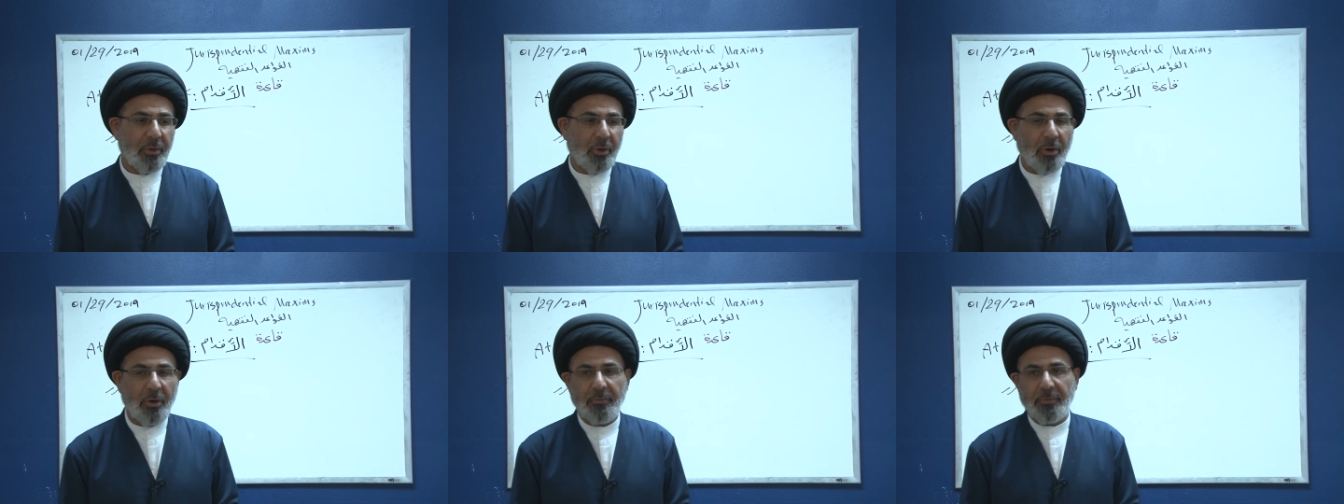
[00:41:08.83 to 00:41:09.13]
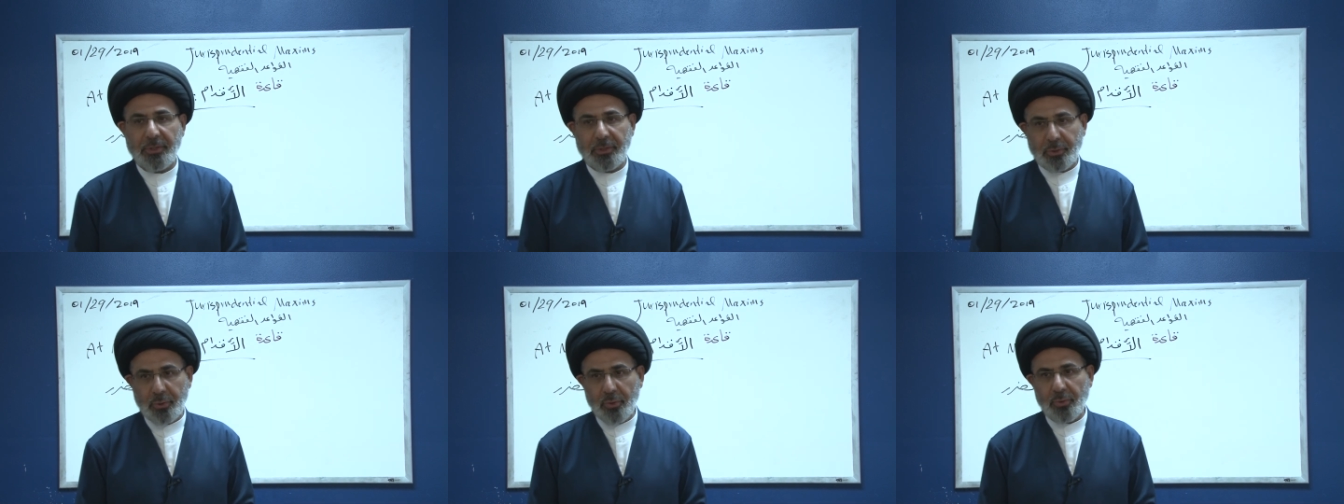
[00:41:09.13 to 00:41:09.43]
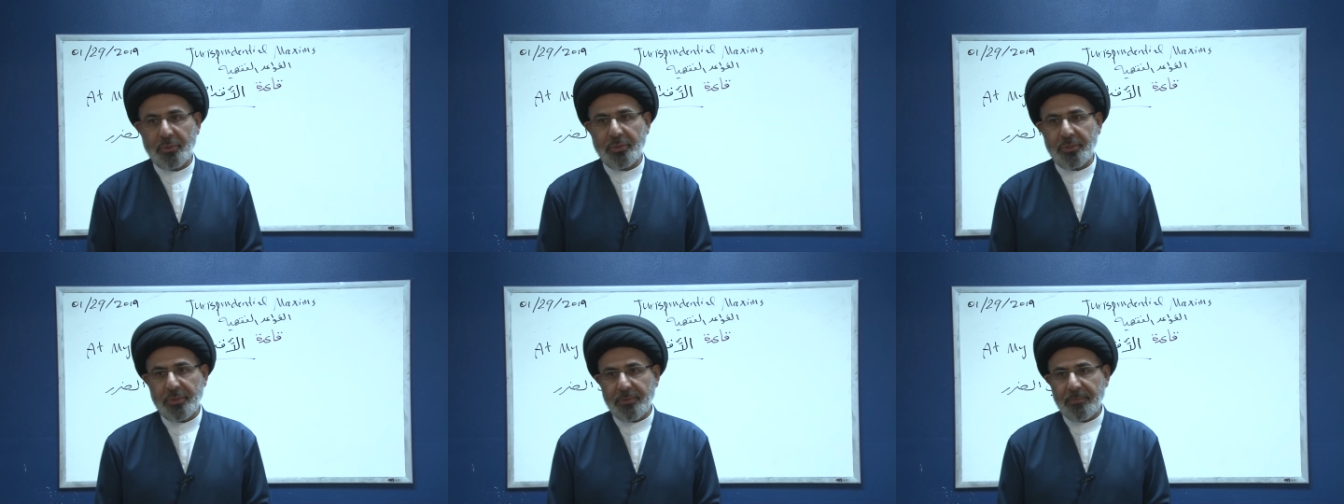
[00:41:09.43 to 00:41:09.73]

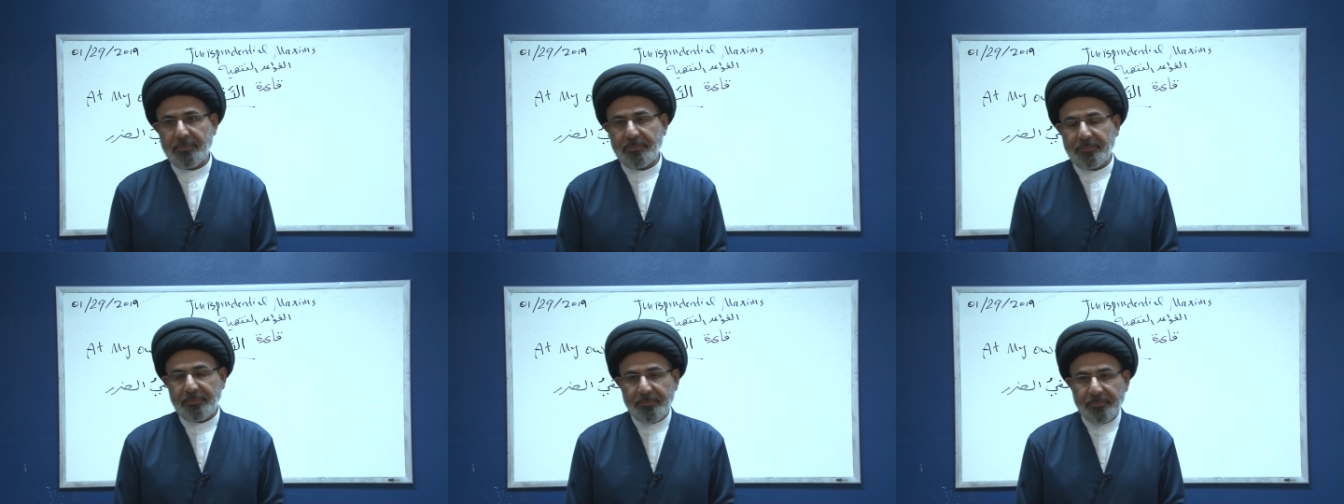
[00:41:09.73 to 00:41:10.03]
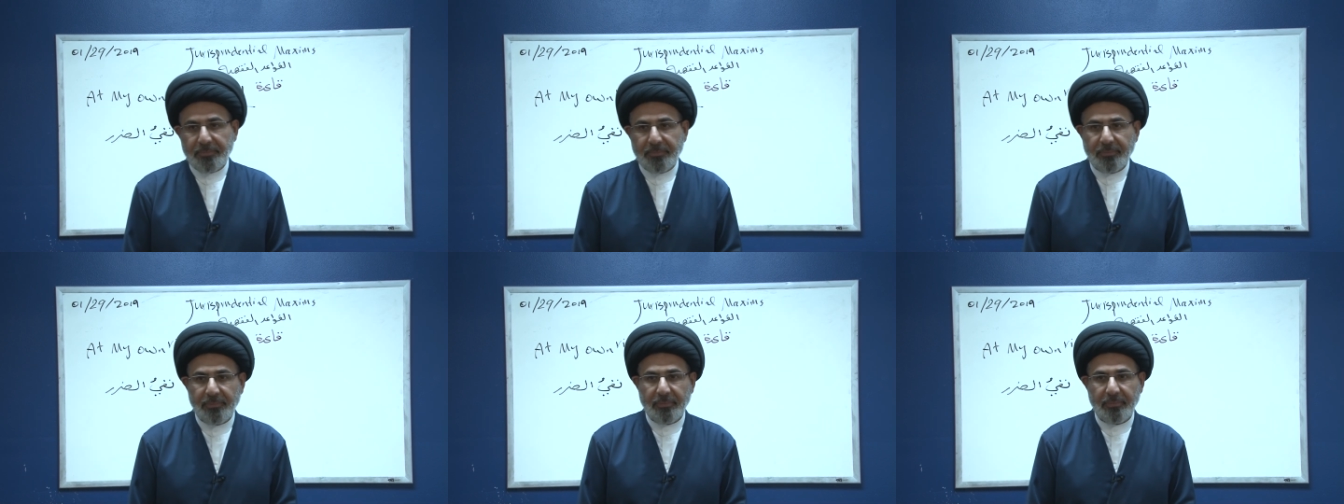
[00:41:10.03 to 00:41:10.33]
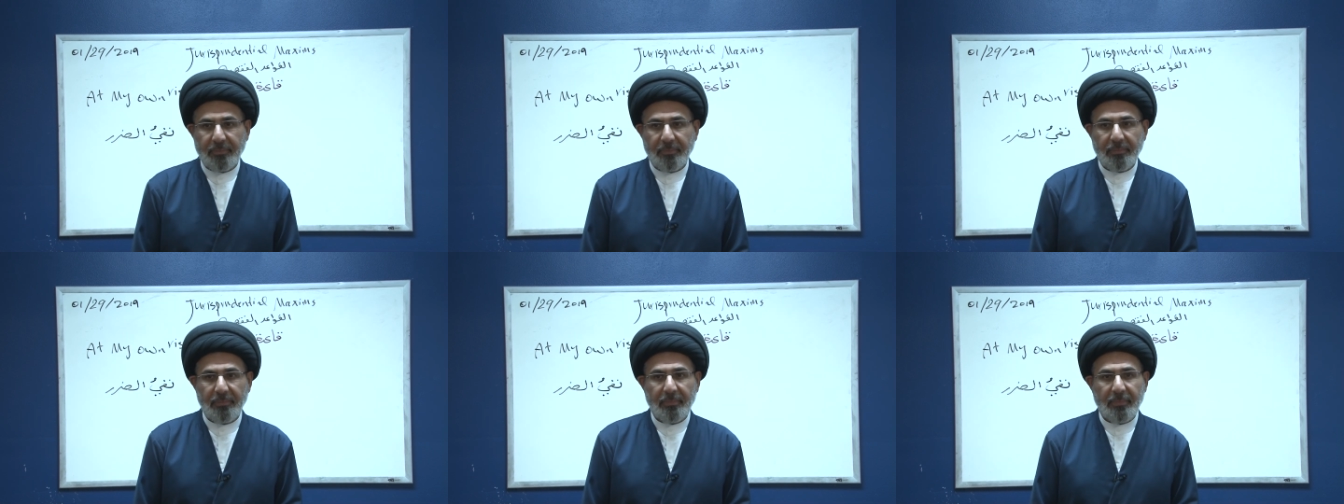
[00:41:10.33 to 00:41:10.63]
overdose,
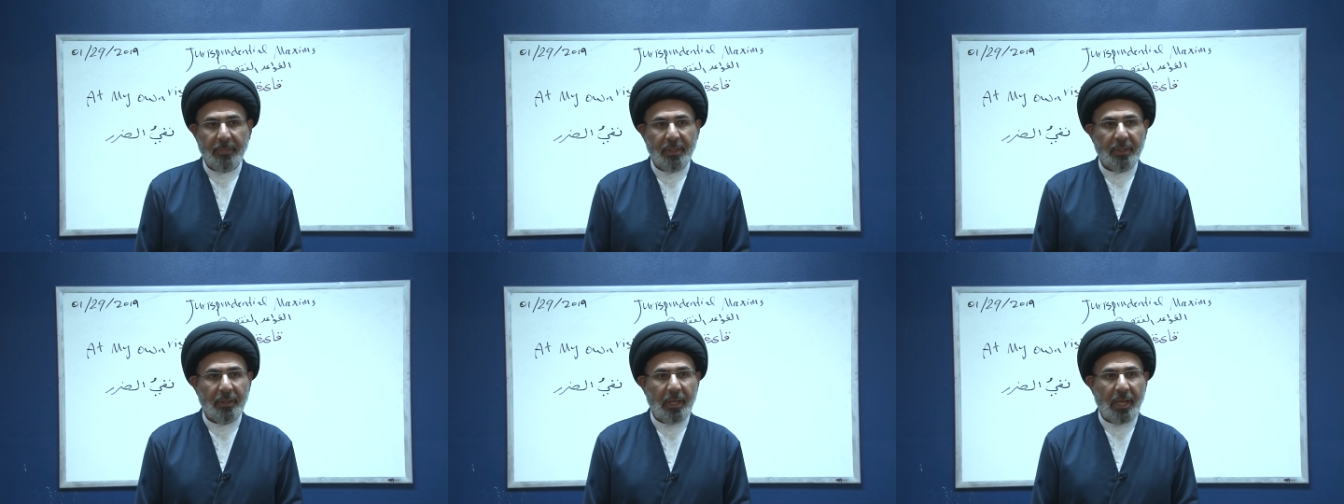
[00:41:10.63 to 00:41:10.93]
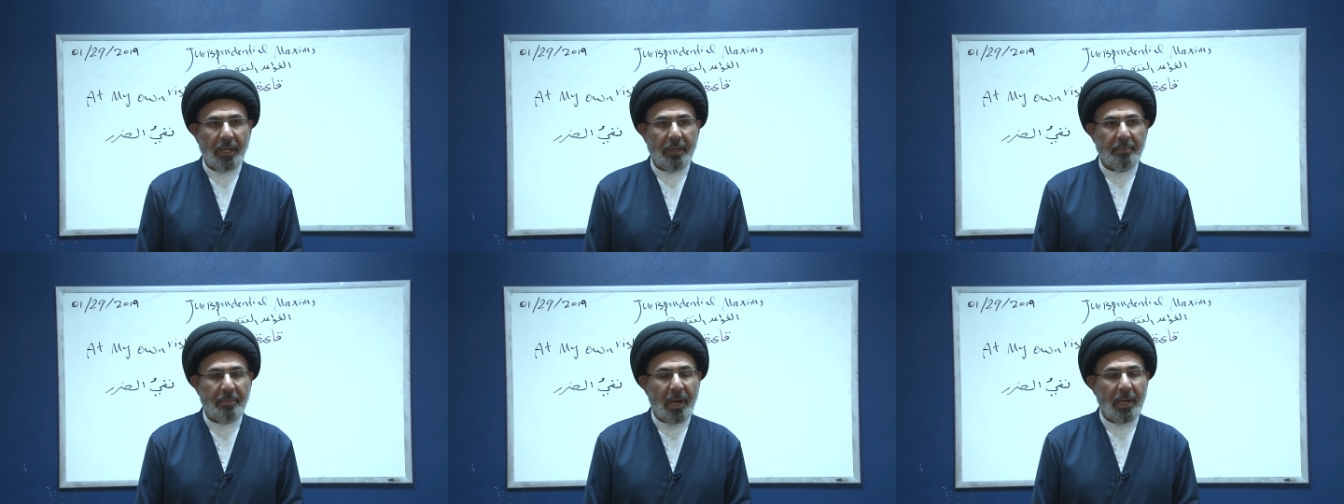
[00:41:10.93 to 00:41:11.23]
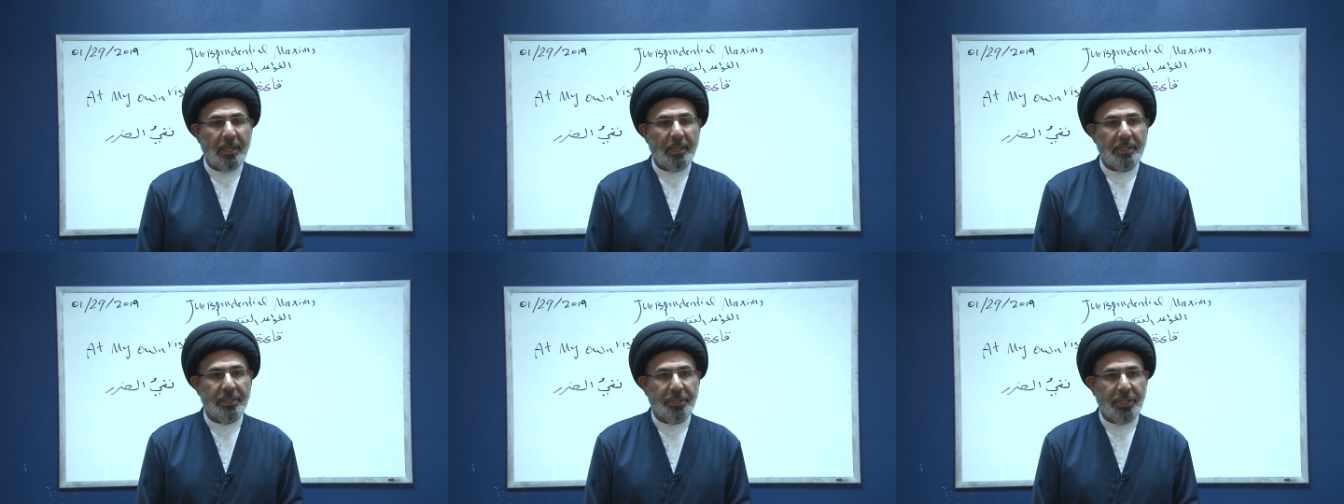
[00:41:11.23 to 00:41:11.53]
like
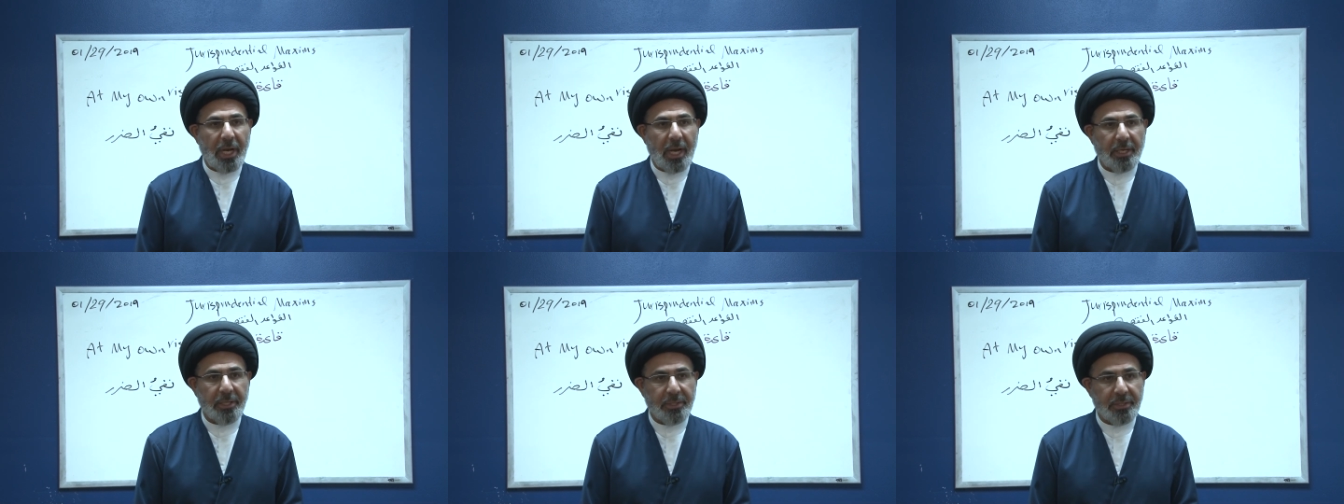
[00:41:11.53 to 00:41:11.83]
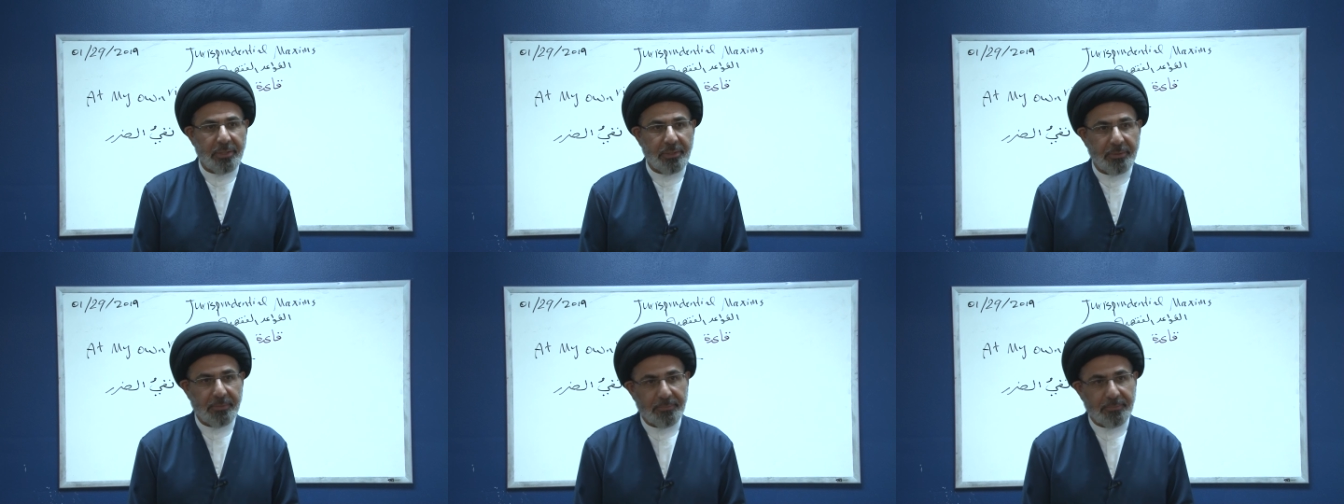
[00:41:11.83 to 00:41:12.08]
Michael Jackson.